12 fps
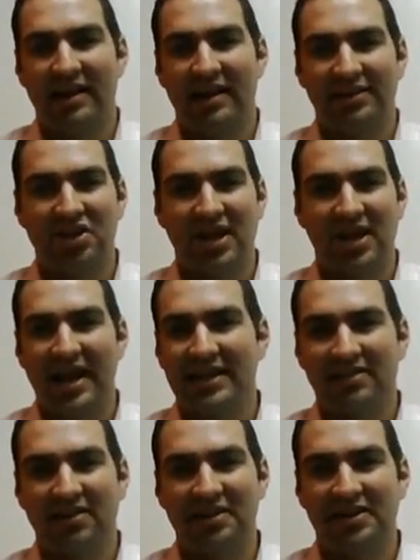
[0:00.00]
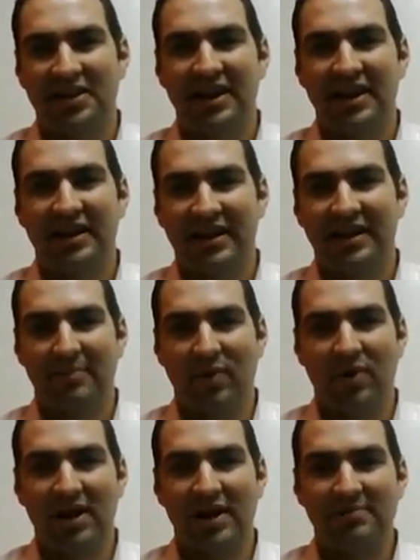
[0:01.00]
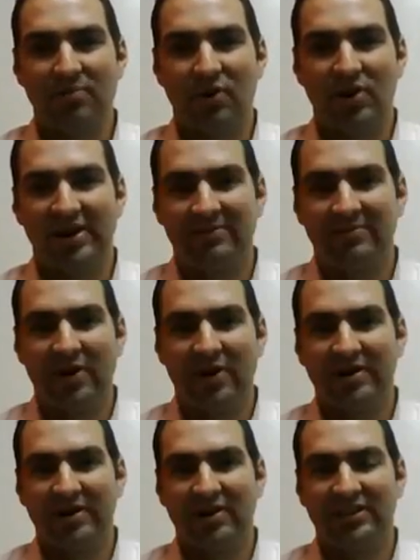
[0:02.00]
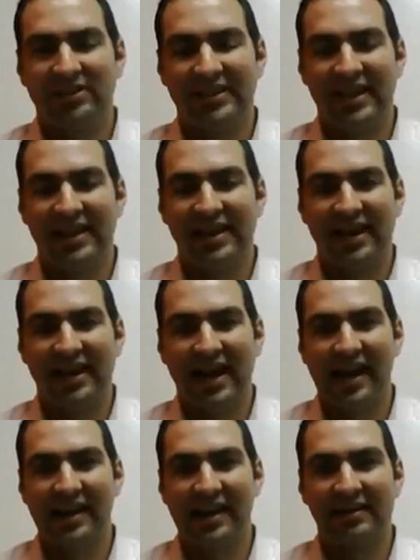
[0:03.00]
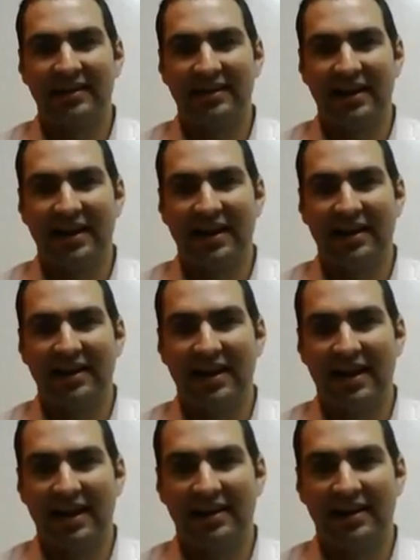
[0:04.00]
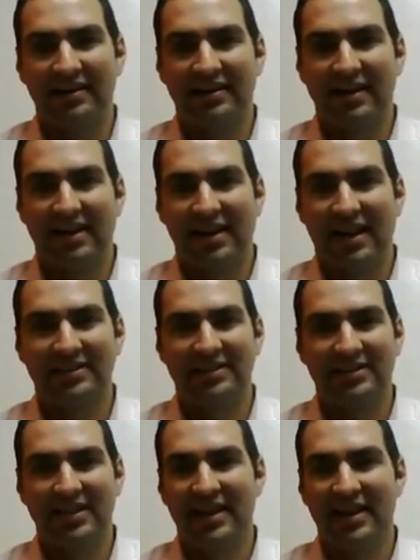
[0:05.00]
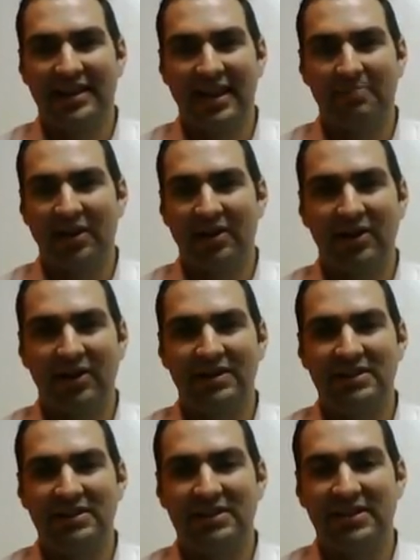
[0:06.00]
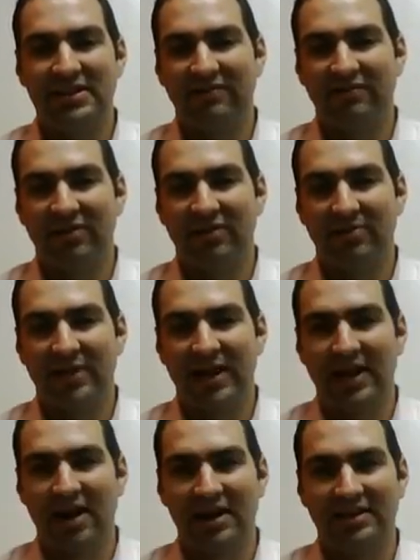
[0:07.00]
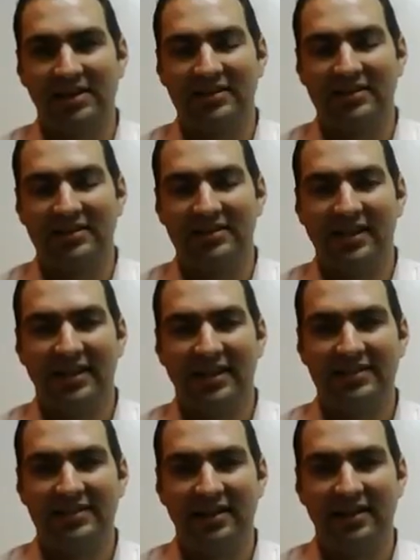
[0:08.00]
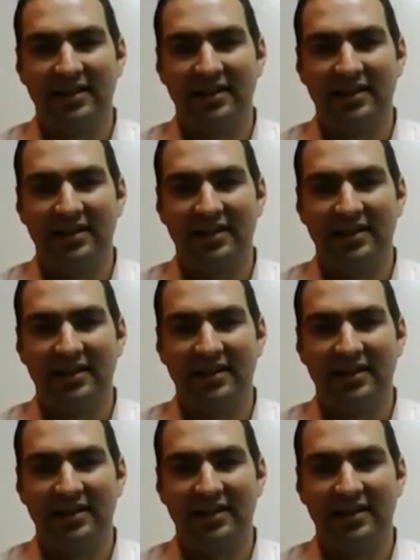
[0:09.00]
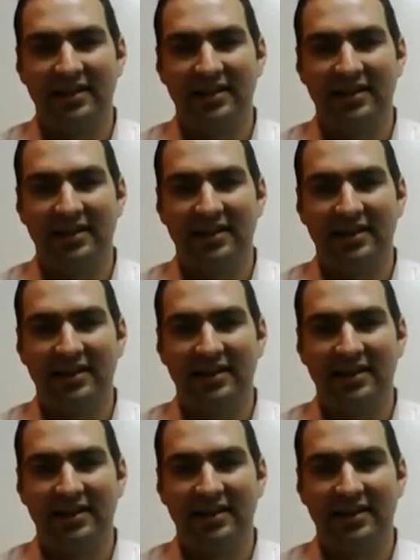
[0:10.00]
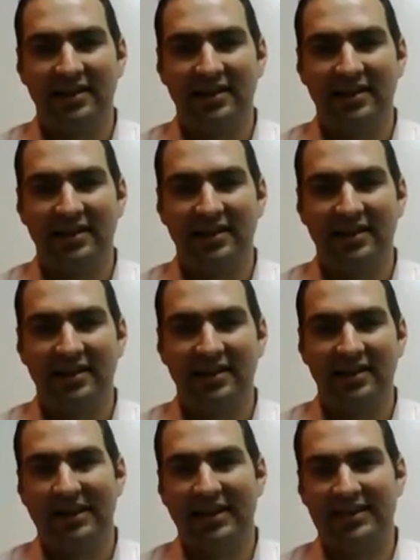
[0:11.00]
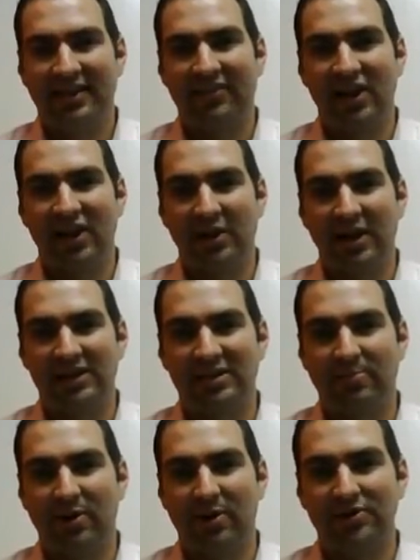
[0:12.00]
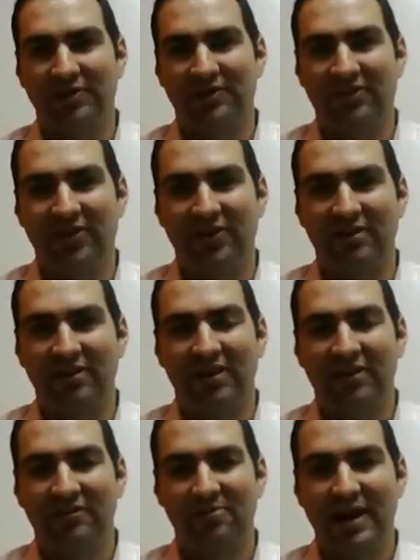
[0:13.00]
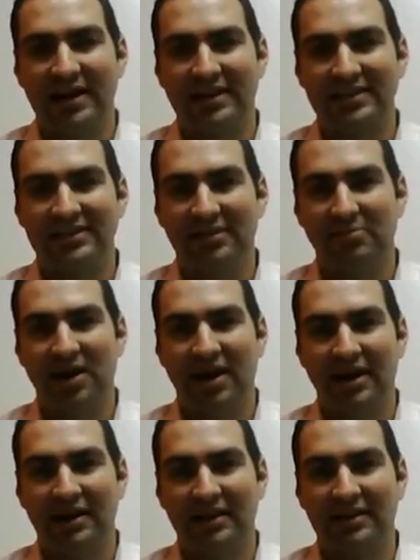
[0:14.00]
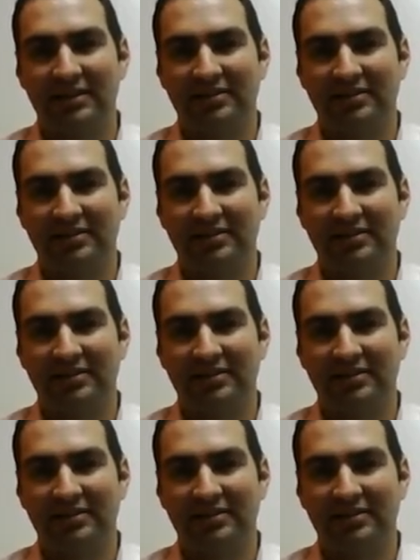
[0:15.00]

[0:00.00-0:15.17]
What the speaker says: July it started kind of getting more close to 10 a day, and just kind of kept increasing from there, and it's increased every month as I've added new products. That's definitely helped get exposure for my existing products.